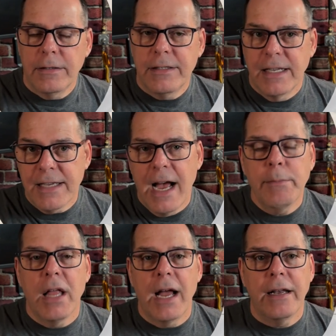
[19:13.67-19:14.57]

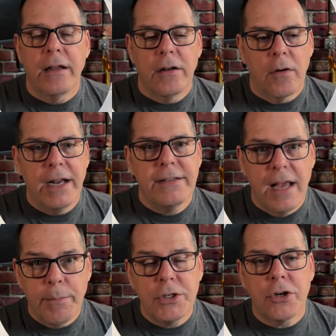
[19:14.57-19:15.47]
timeline, right?
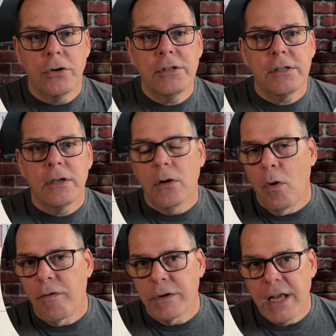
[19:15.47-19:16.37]
Temperatures
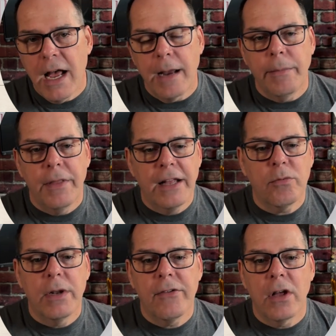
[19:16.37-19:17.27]
over time. That's
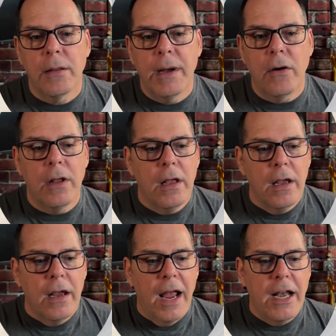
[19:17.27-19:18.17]
what it's all about.
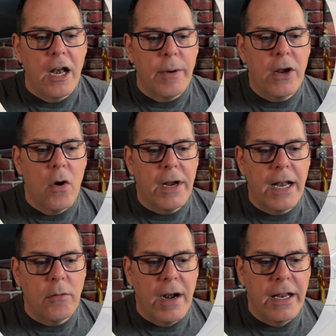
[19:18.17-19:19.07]
And here we go,
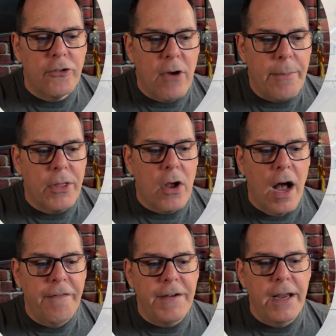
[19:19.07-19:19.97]
getting ready to drop the
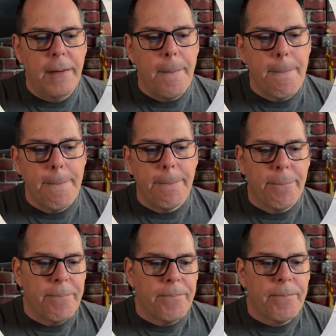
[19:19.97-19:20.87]
coffee.
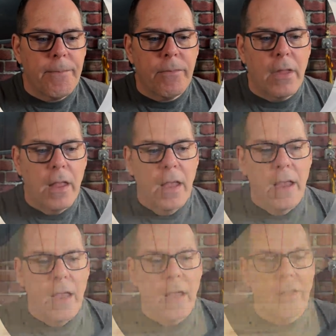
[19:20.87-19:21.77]

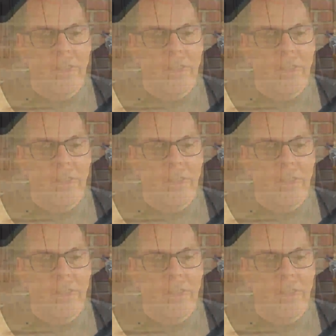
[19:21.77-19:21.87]
And